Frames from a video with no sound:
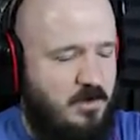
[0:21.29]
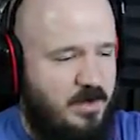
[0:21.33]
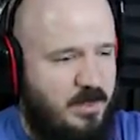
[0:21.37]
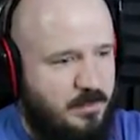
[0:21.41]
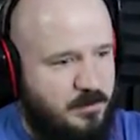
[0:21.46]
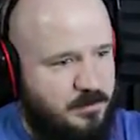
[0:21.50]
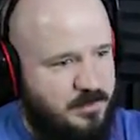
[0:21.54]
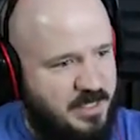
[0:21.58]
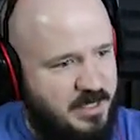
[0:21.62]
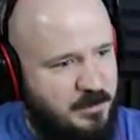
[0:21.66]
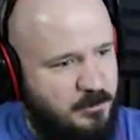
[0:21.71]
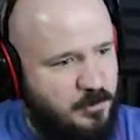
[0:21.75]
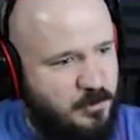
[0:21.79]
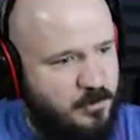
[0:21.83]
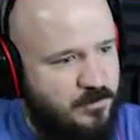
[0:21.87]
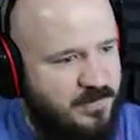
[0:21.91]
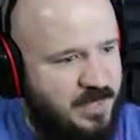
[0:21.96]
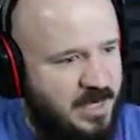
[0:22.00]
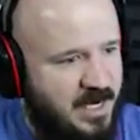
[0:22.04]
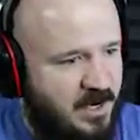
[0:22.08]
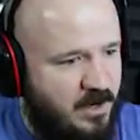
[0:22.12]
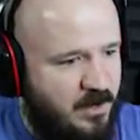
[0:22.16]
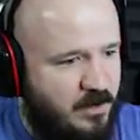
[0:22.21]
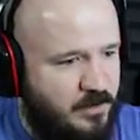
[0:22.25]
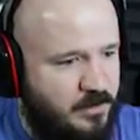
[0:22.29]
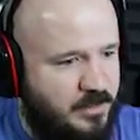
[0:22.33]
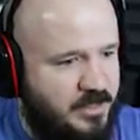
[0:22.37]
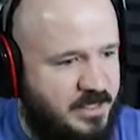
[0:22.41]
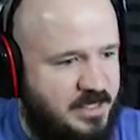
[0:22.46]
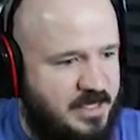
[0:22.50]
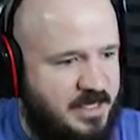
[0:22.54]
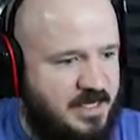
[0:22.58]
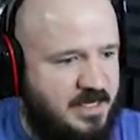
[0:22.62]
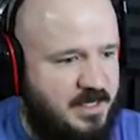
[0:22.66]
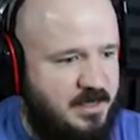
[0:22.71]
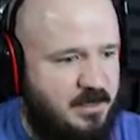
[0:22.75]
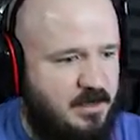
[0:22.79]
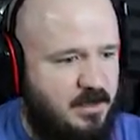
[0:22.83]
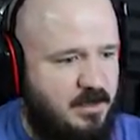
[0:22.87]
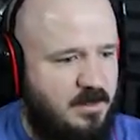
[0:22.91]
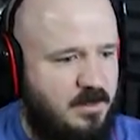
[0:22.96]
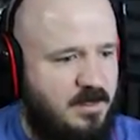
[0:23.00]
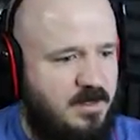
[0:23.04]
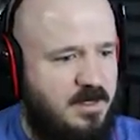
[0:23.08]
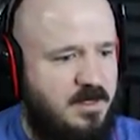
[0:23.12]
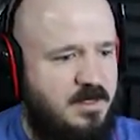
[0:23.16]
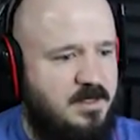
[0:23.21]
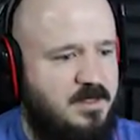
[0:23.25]
Well, they moved the arrow in the knee.
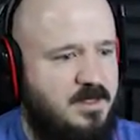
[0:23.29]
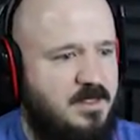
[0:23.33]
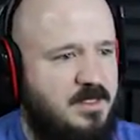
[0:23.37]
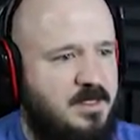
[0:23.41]
Aw.